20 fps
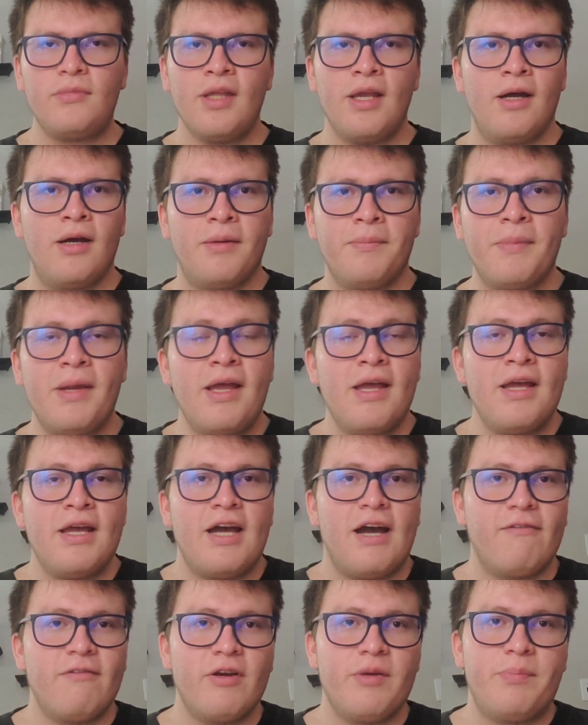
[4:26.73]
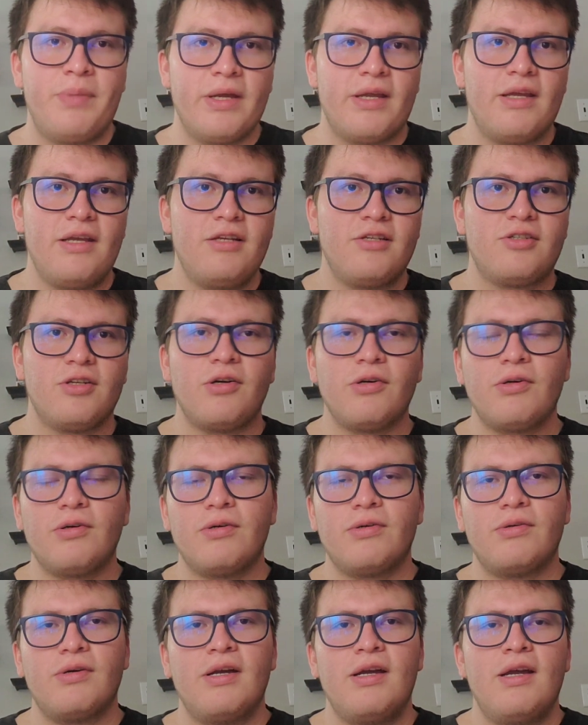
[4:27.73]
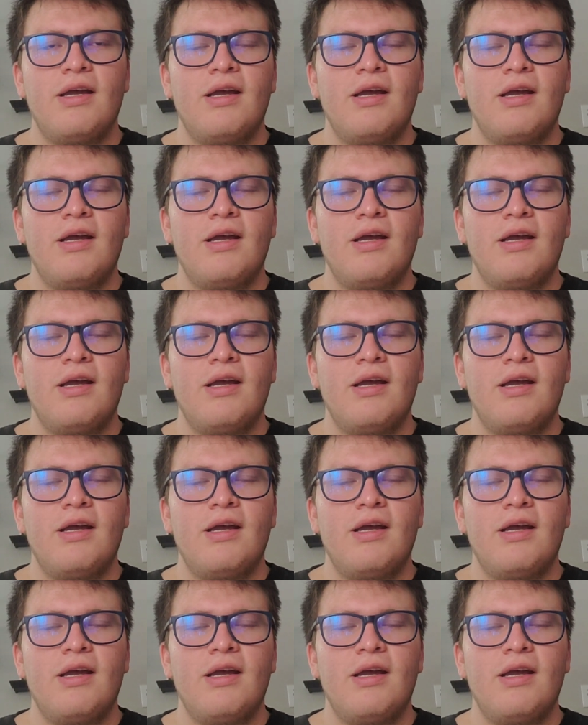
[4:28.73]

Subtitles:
I'm very picky, so